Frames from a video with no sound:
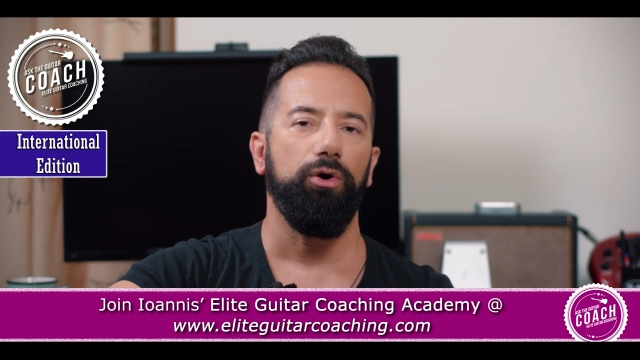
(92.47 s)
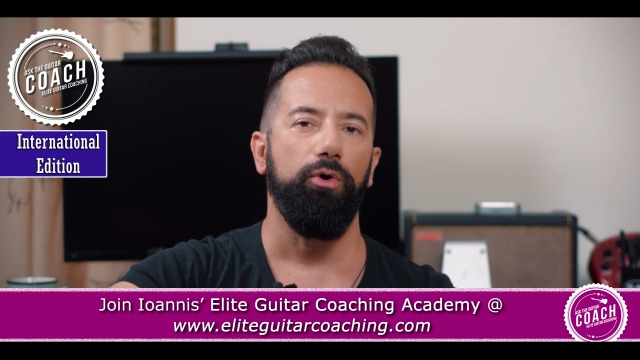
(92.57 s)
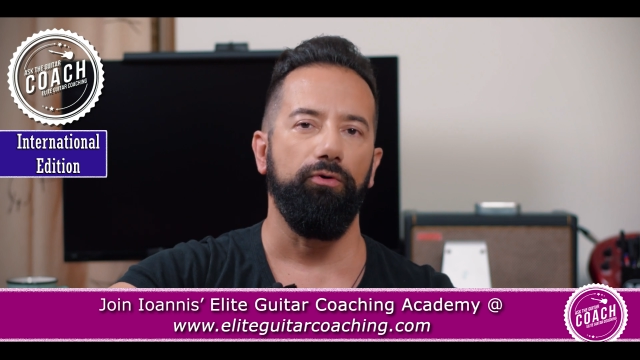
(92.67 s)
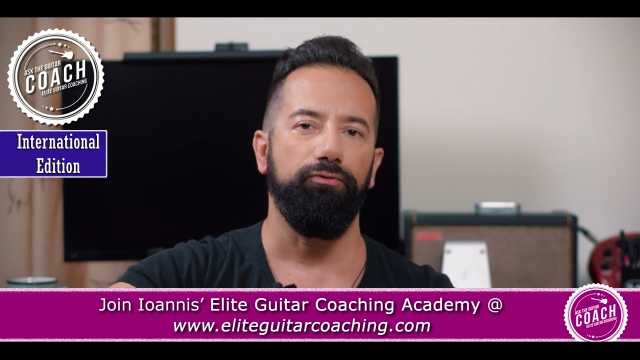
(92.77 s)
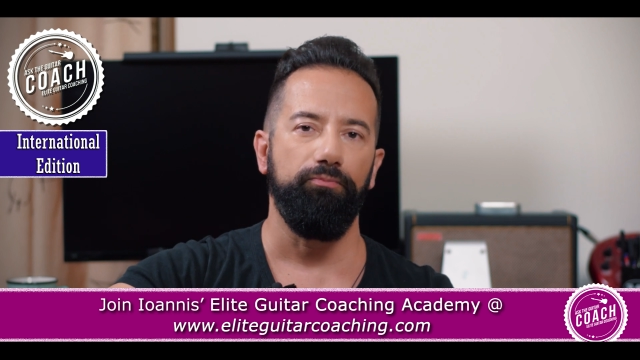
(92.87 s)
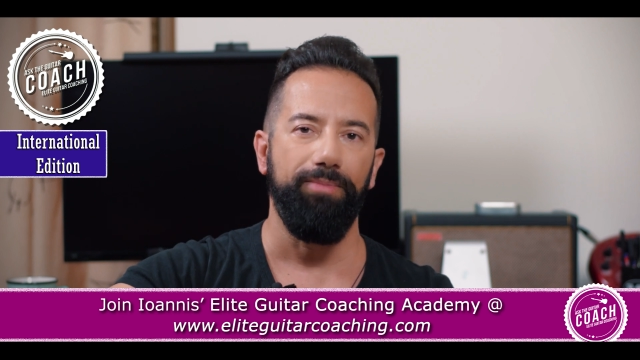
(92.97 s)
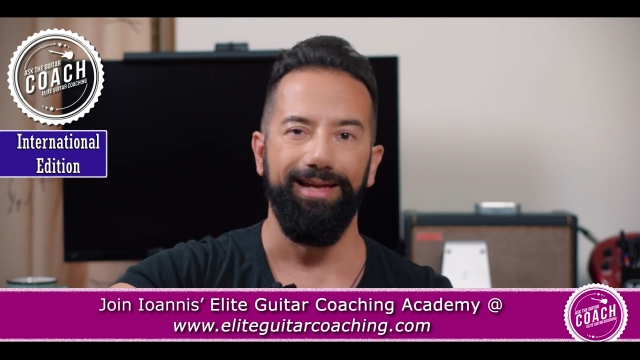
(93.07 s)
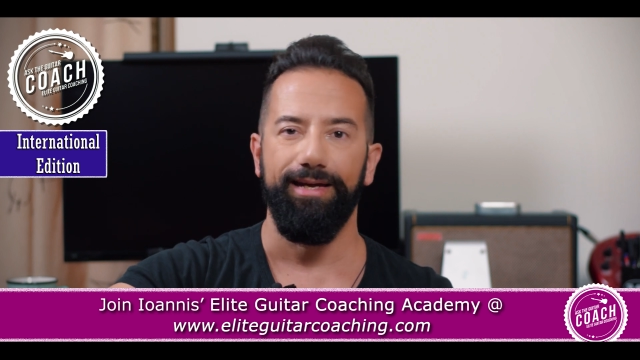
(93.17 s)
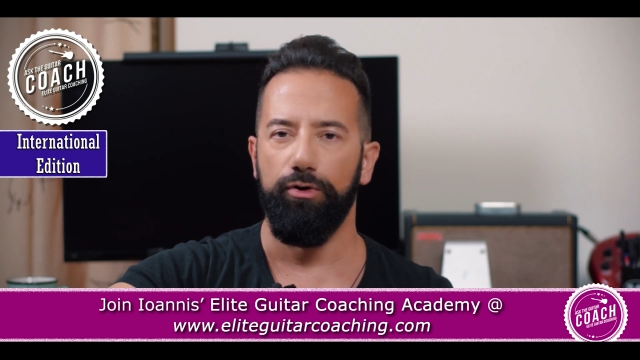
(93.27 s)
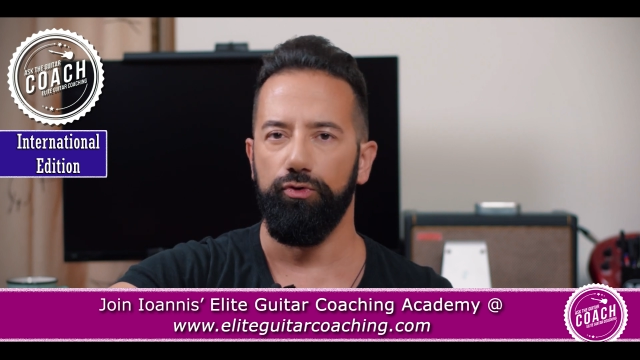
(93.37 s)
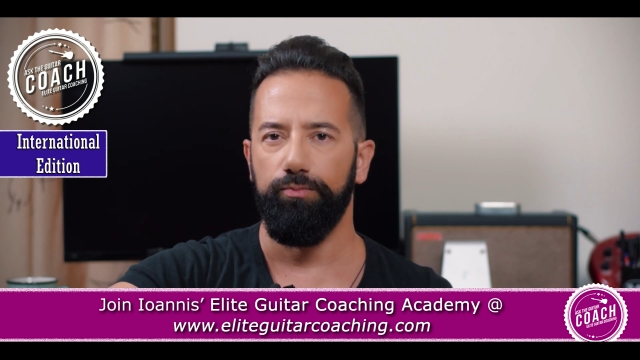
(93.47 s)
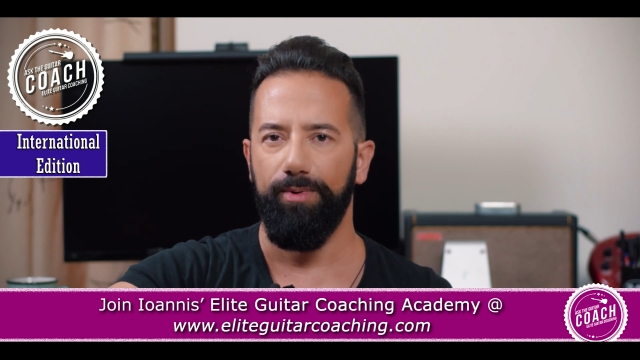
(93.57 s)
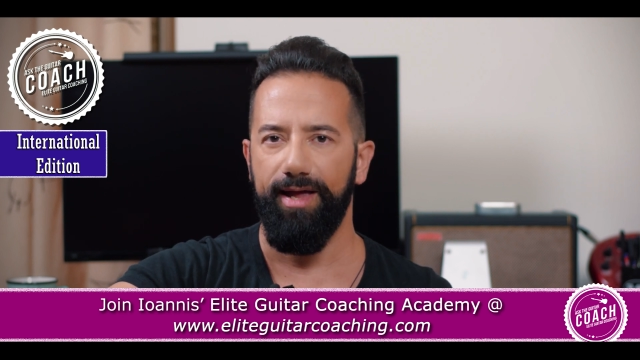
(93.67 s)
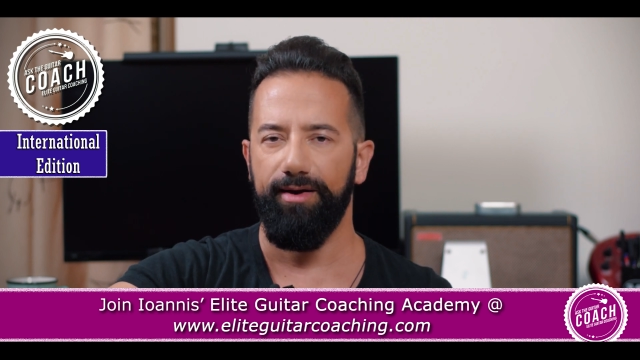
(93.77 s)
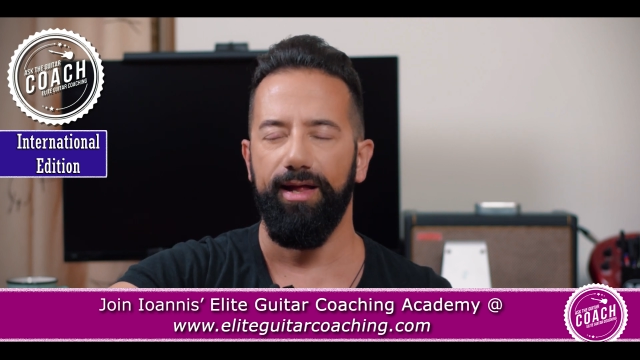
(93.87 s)
of being a good
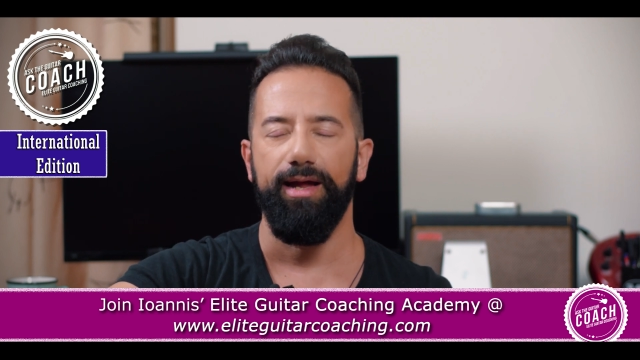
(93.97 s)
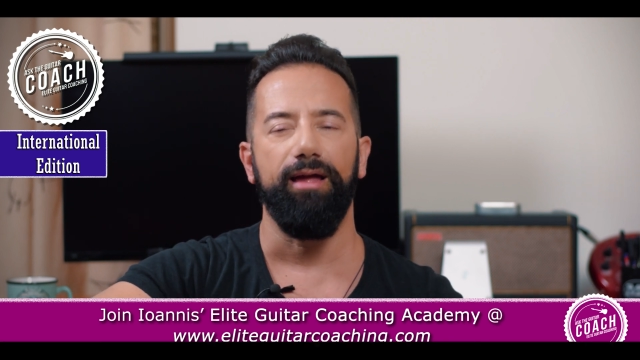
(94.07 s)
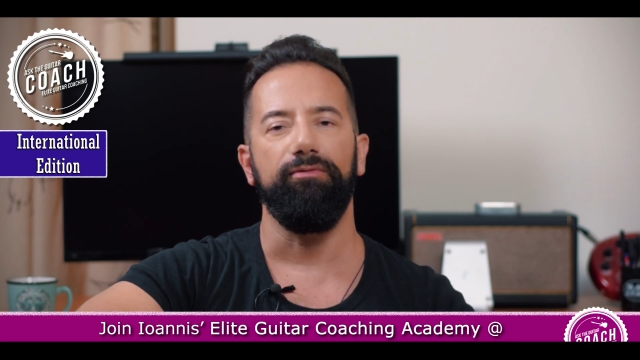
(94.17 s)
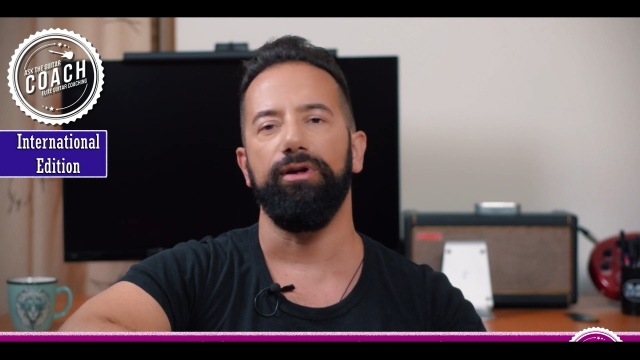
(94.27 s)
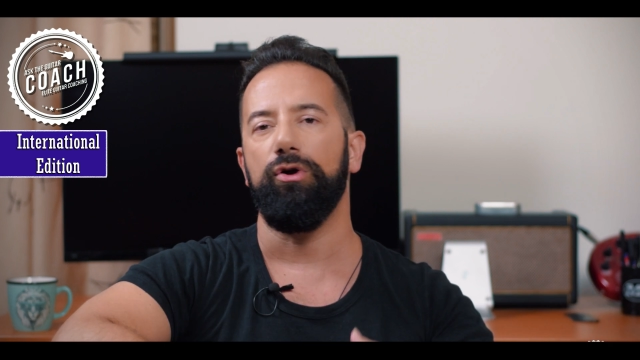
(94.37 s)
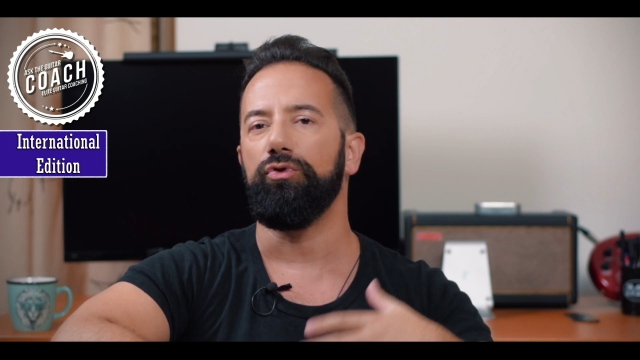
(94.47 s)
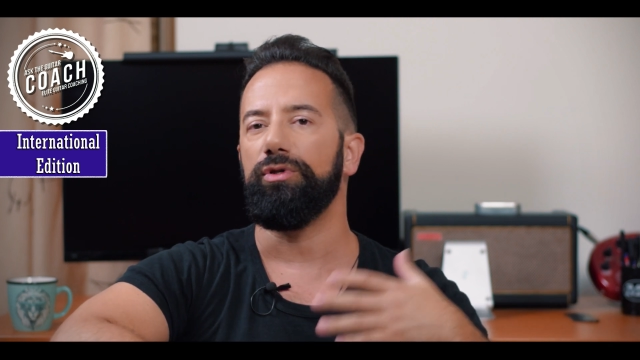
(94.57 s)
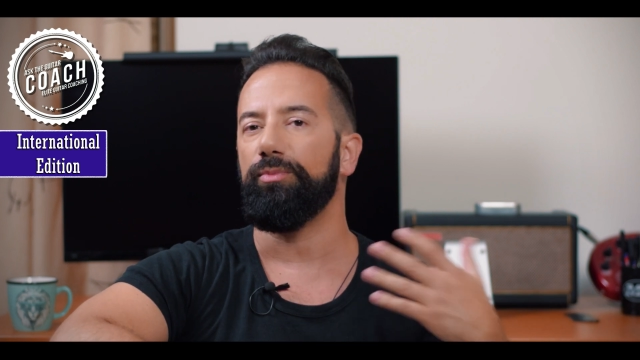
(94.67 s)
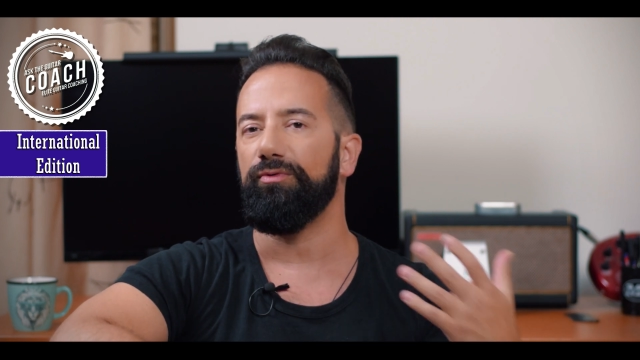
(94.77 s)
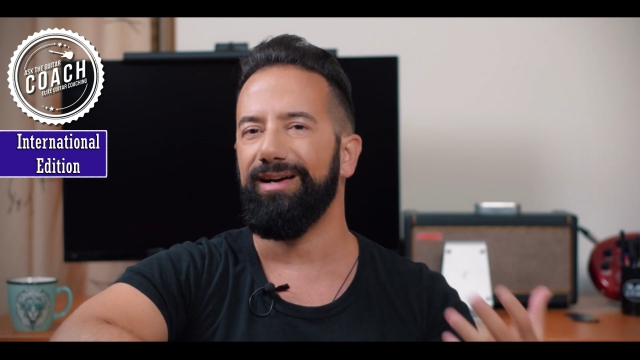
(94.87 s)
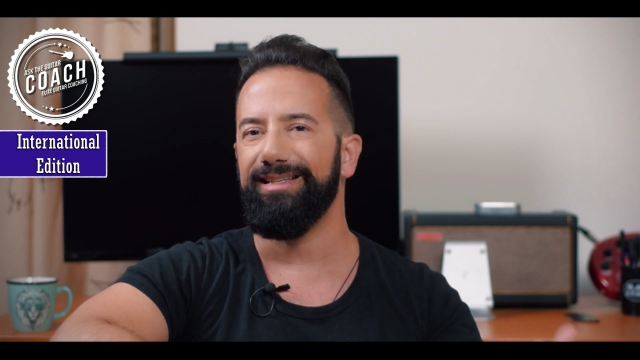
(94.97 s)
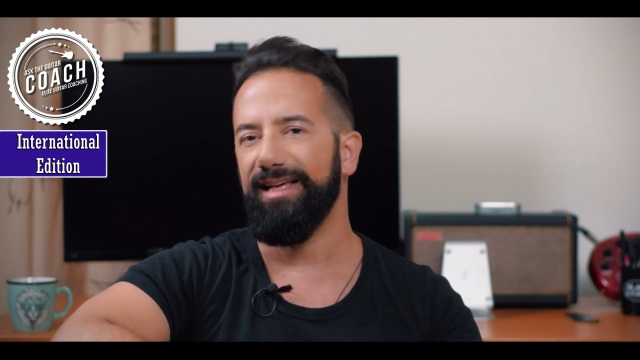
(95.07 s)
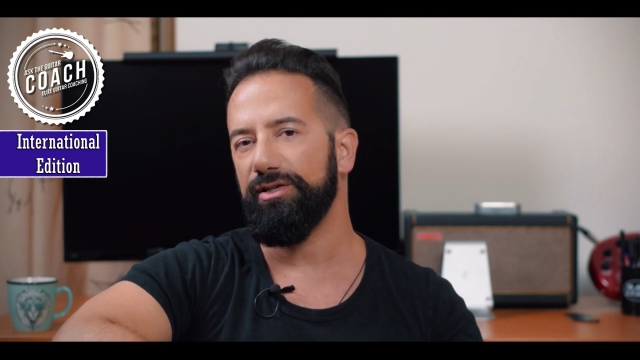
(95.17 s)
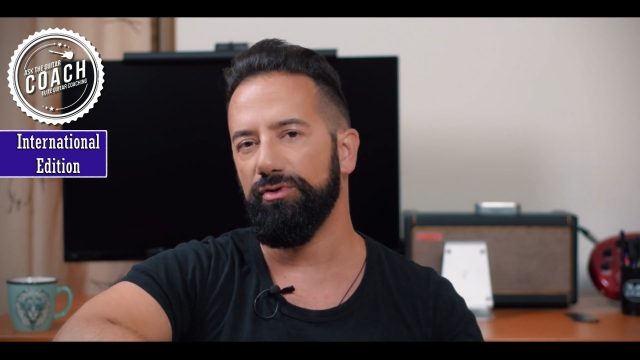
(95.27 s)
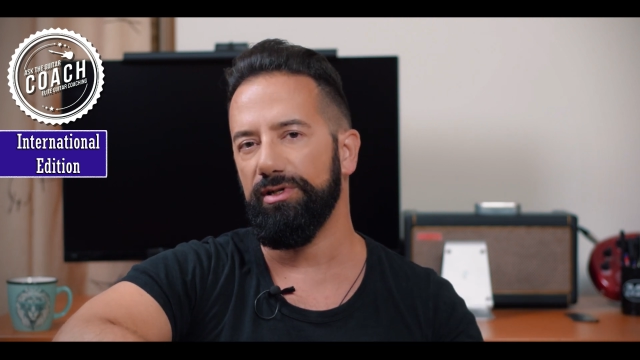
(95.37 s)
player, like having good
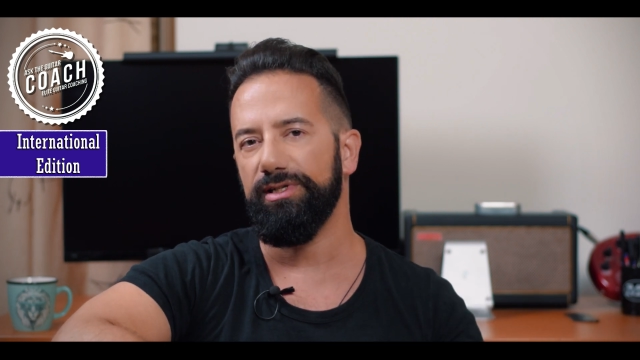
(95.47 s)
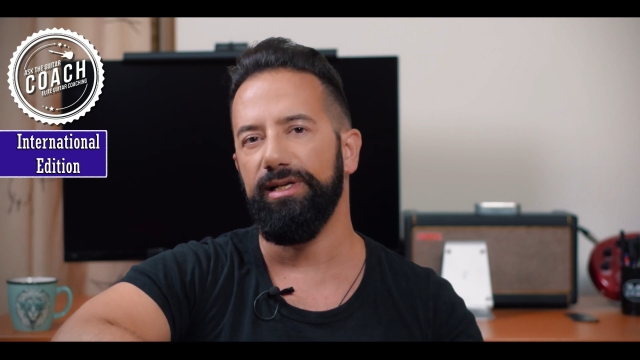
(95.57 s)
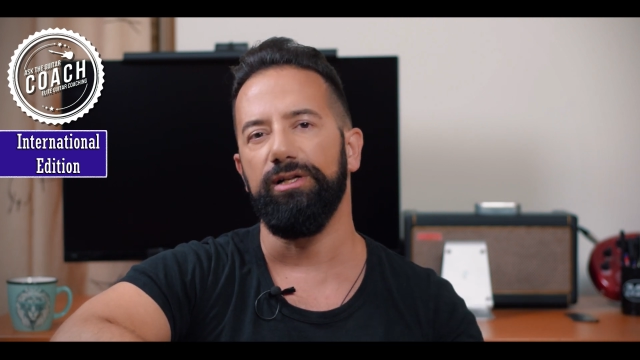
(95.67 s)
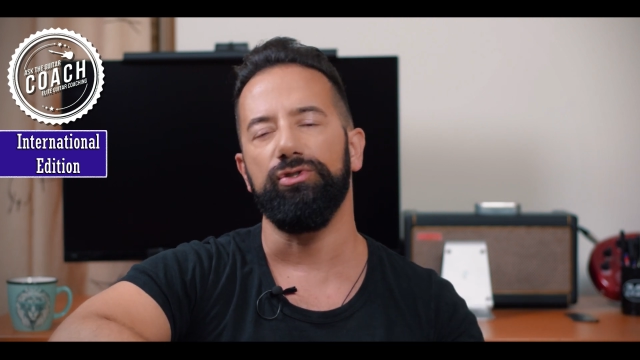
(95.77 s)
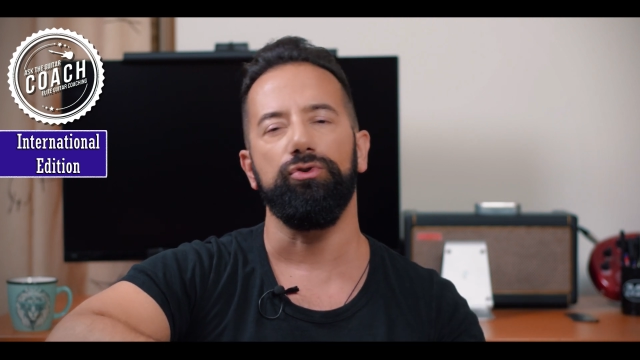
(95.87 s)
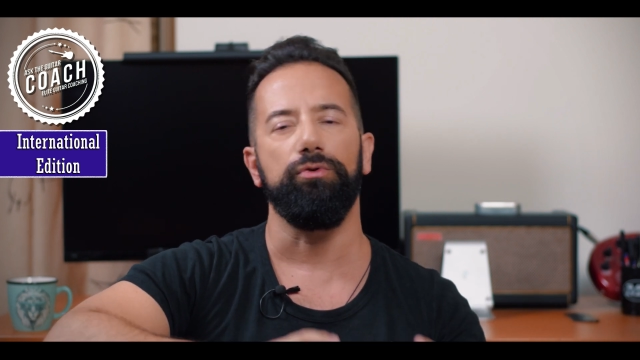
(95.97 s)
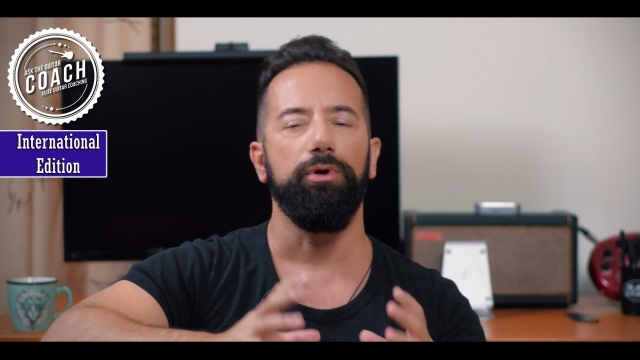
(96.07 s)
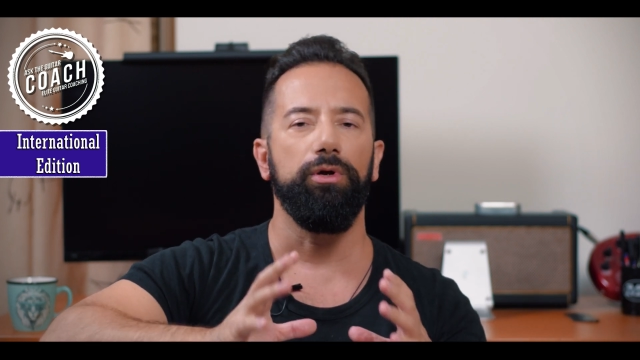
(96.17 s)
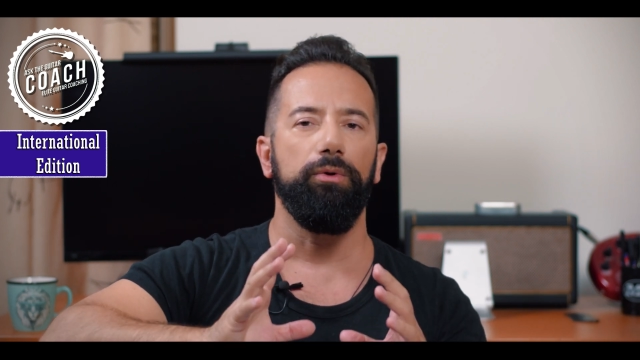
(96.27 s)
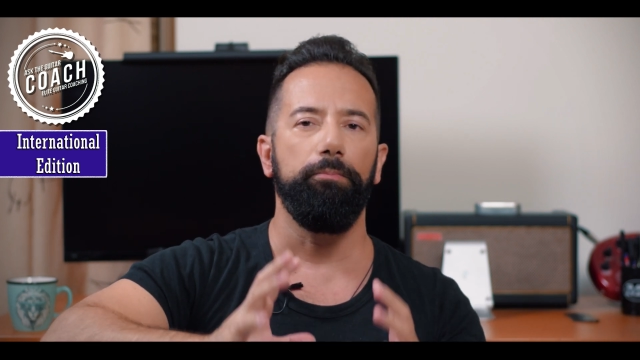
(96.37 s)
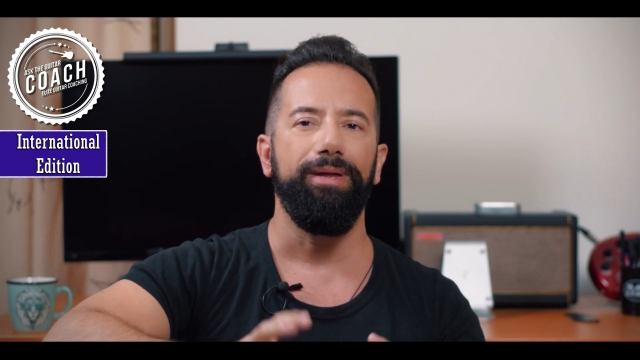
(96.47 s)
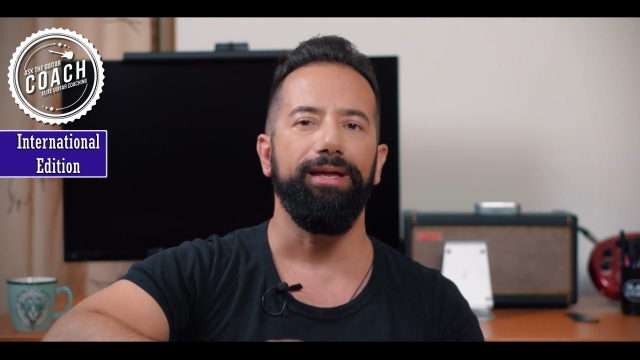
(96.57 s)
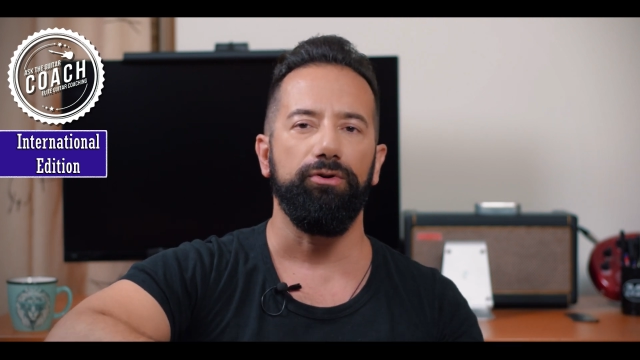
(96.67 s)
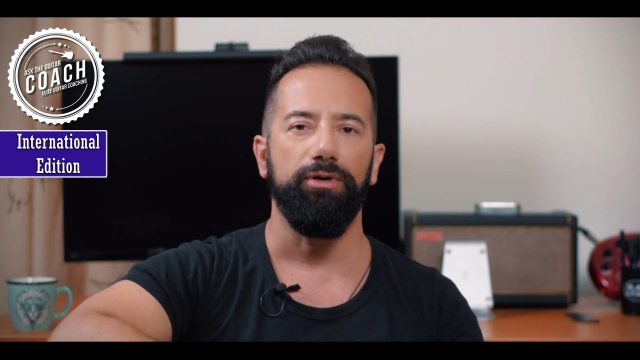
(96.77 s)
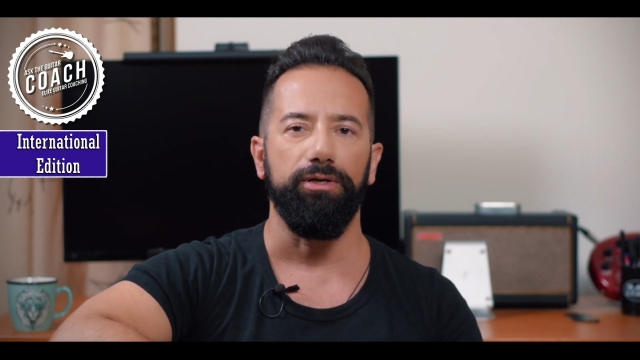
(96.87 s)
improvisational skills or being